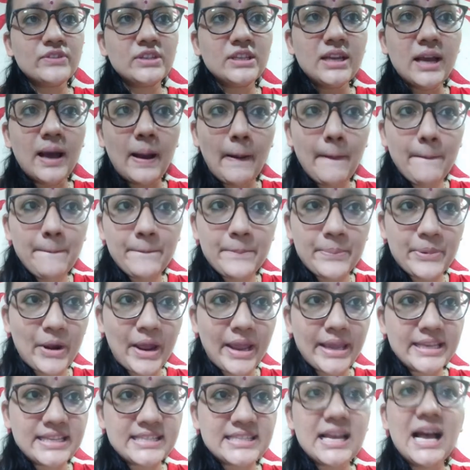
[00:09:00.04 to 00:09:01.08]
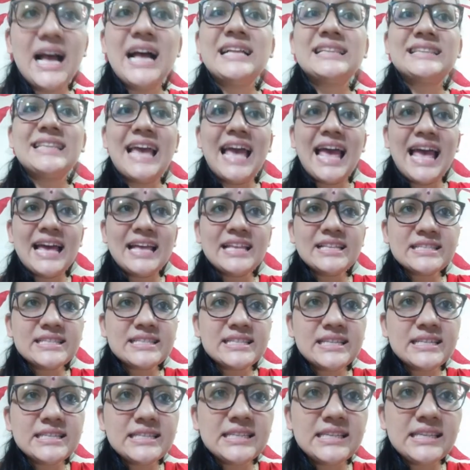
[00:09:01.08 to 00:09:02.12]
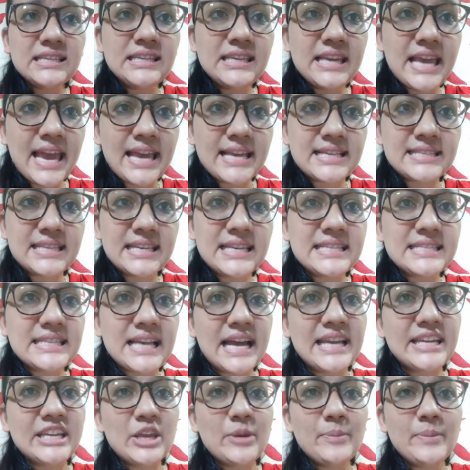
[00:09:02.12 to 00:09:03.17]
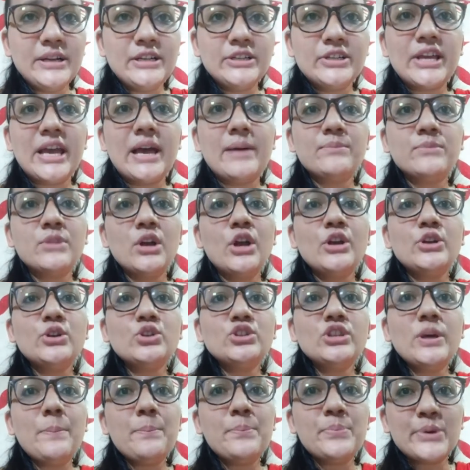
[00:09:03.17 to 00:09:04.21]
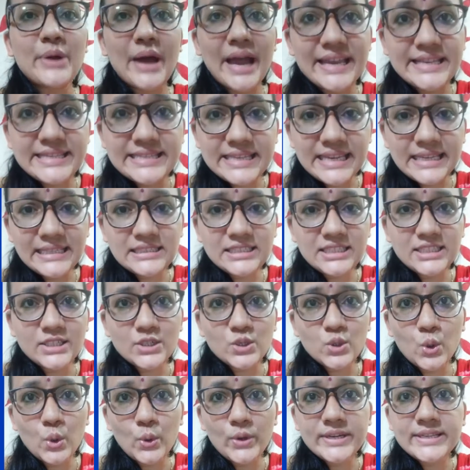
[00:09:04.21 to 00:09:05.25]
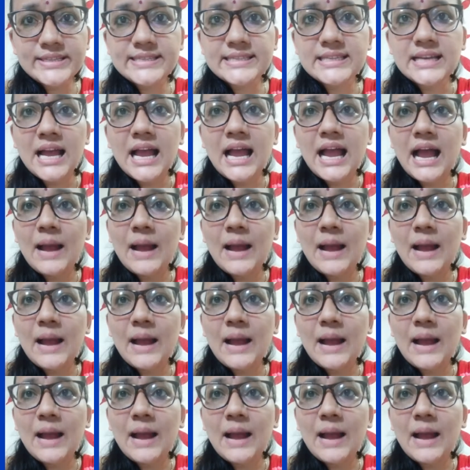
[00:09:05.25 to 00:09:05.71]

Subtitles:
the price. The NCDX is enable them to the pricing their goods